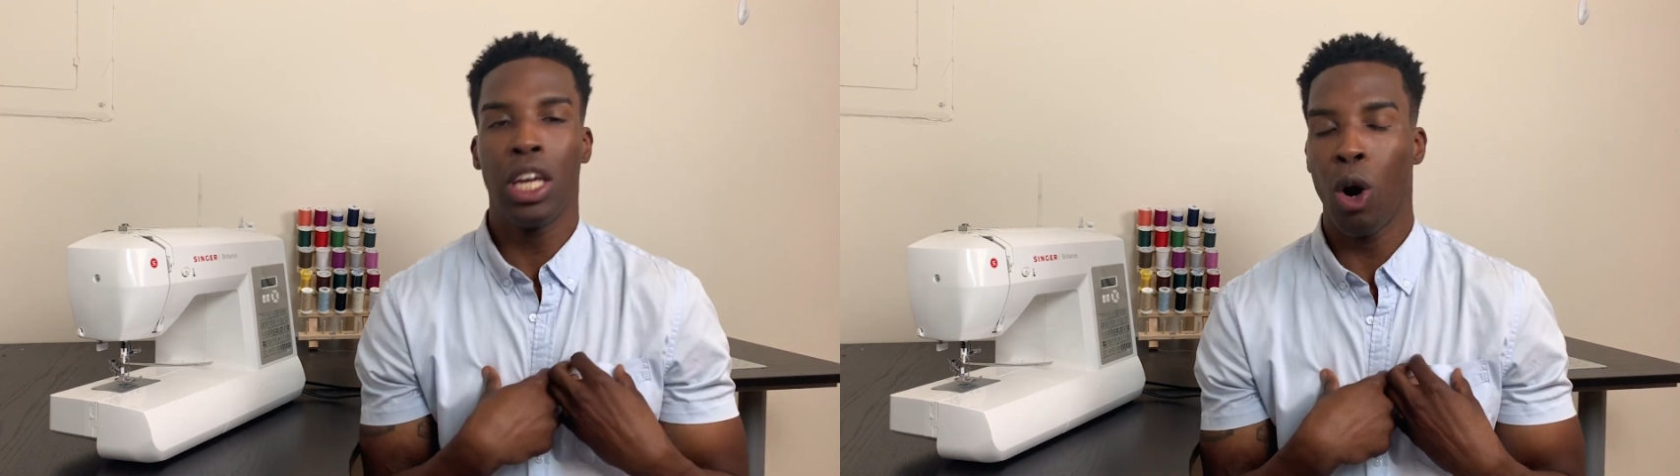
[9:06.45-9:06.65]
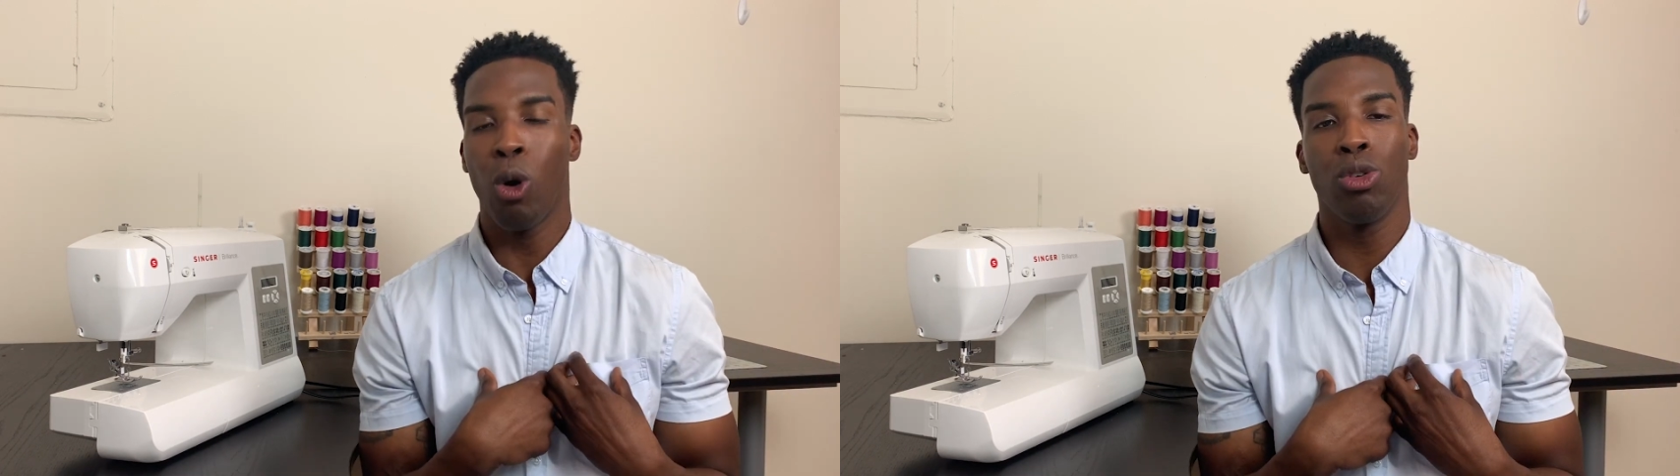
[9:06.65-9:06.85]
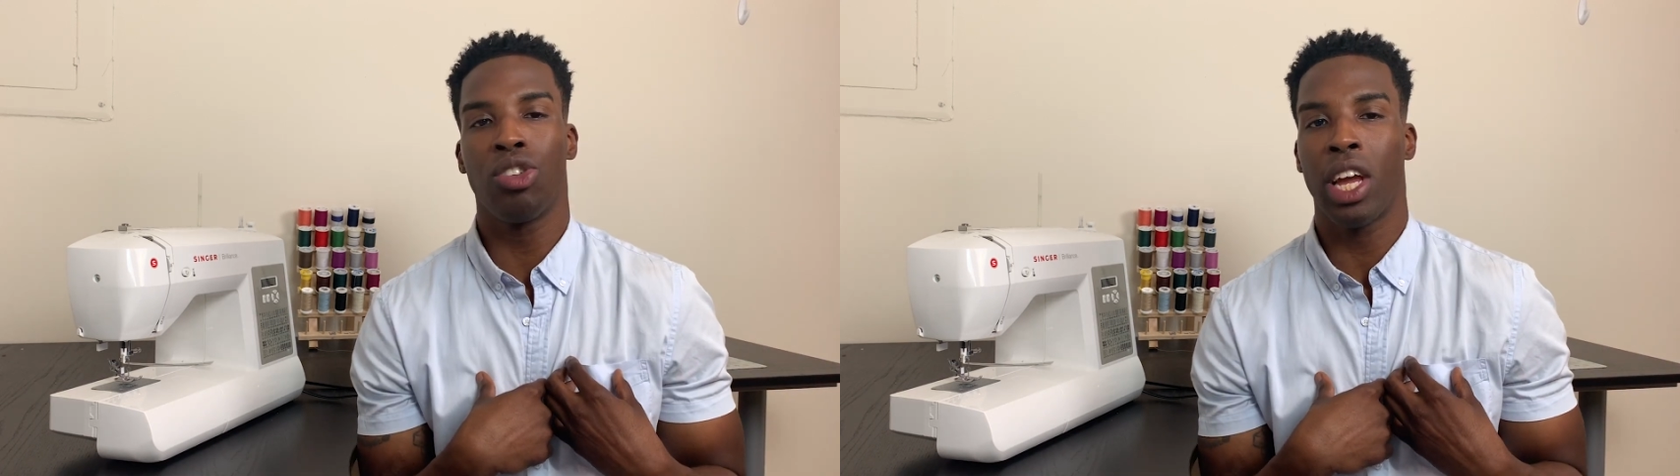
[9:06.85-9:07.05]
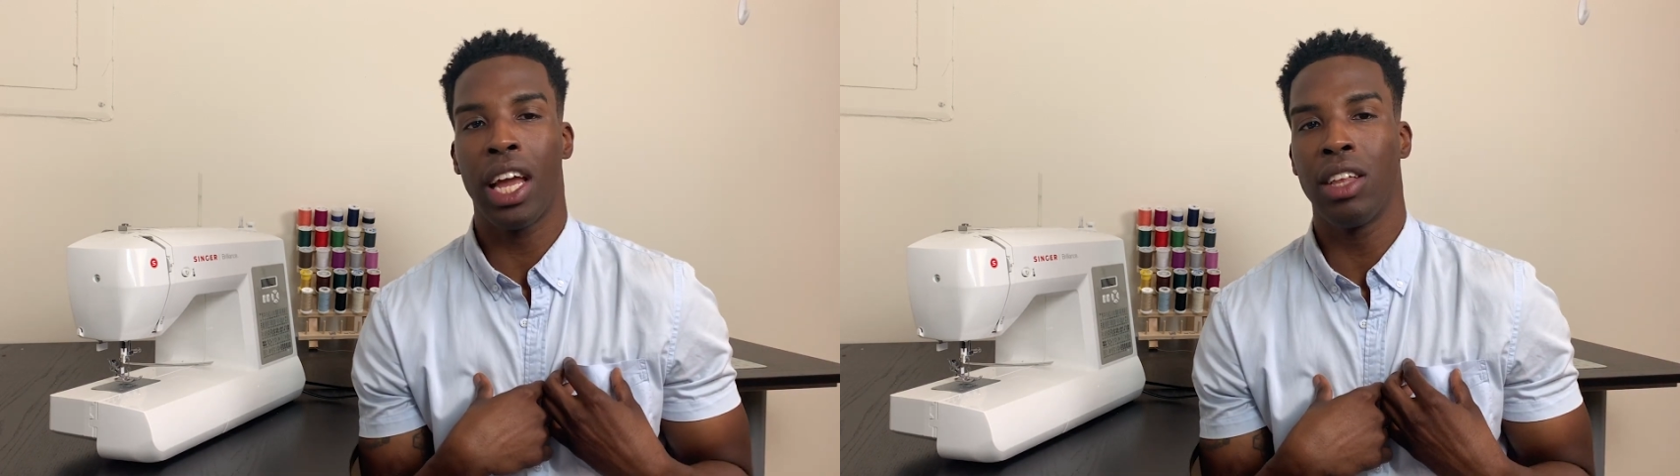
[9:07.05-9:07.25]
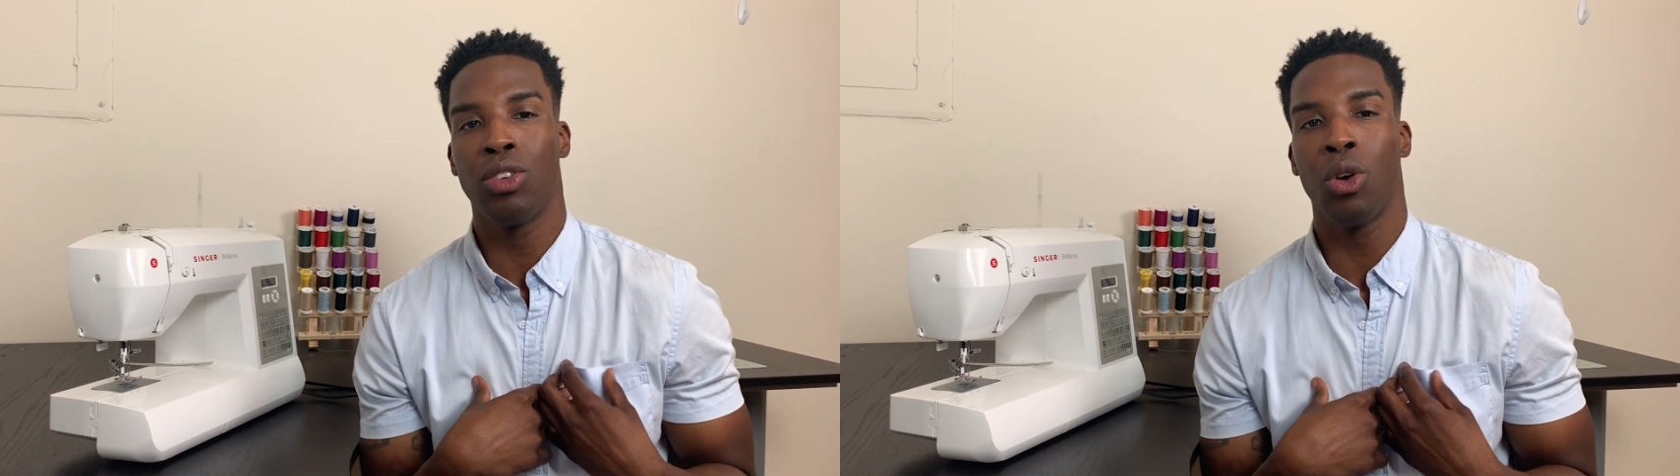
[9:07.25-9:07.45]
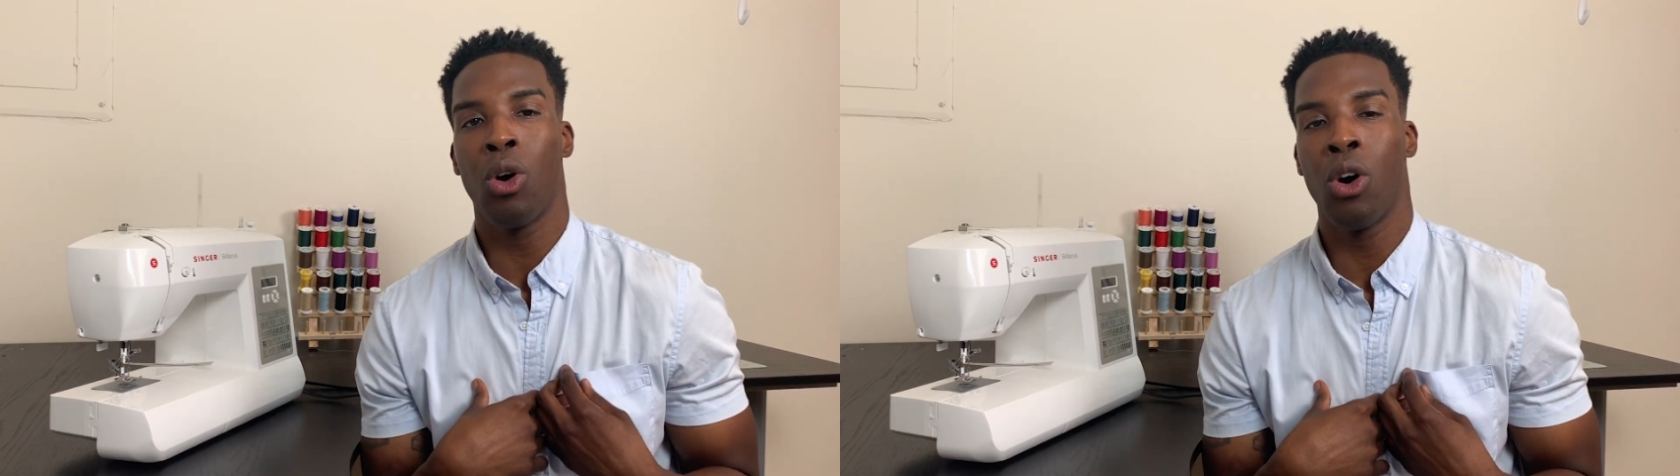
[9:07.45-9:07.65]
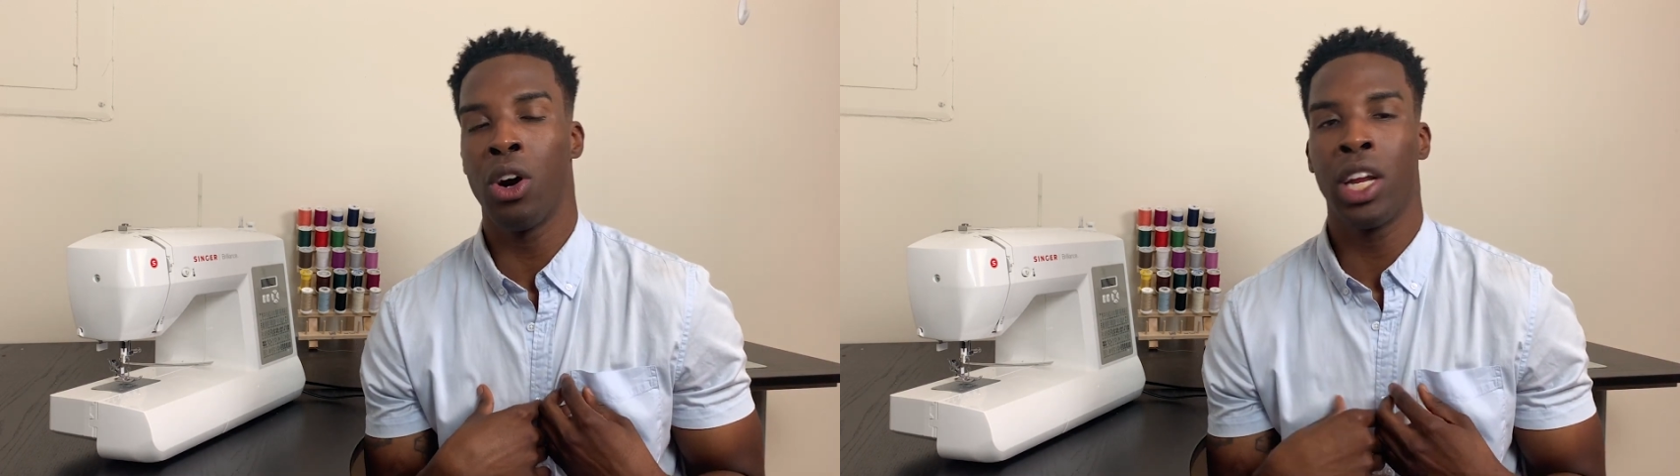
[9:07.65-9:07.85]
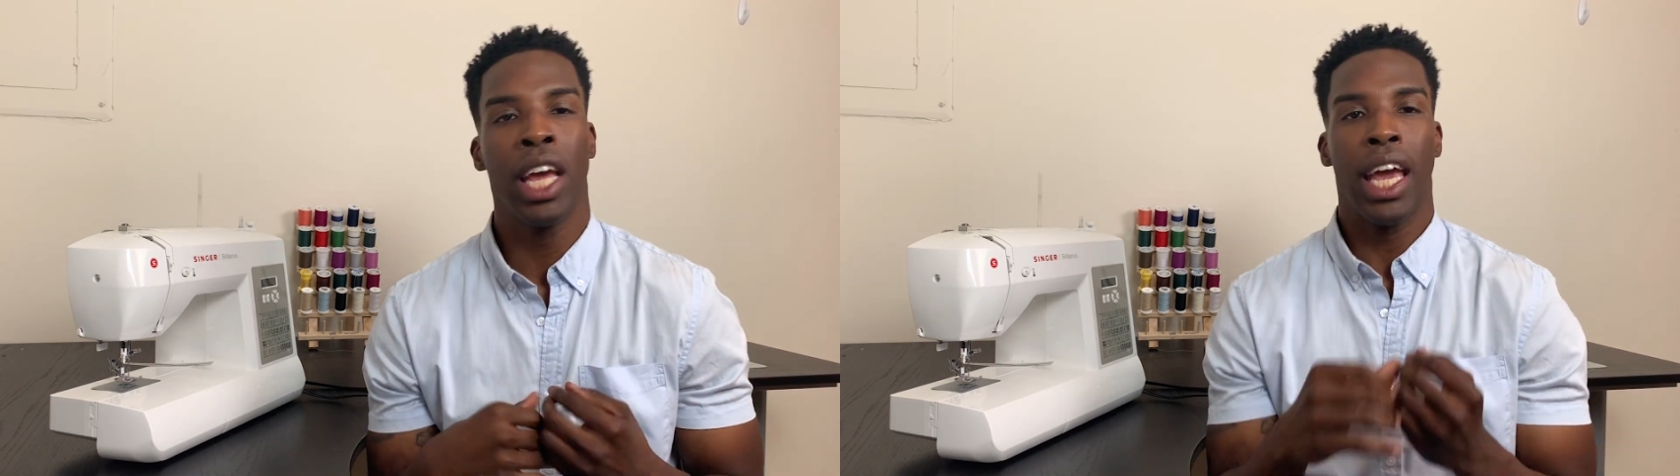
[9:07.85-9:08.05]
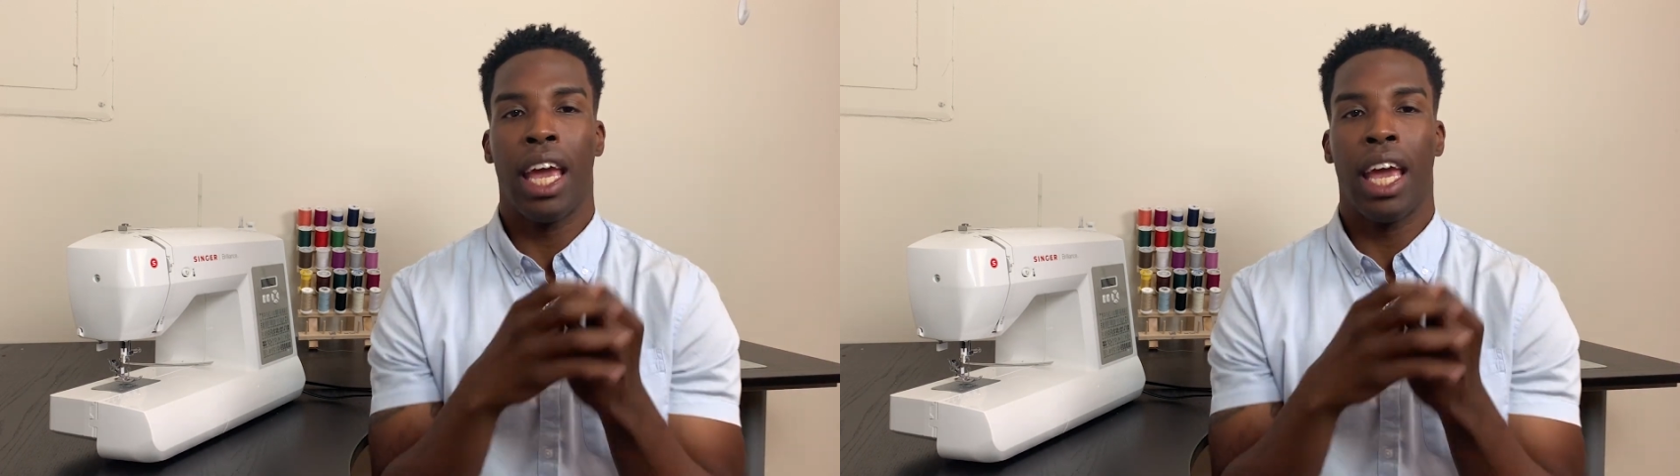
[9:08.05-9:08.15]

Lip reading: gold chains on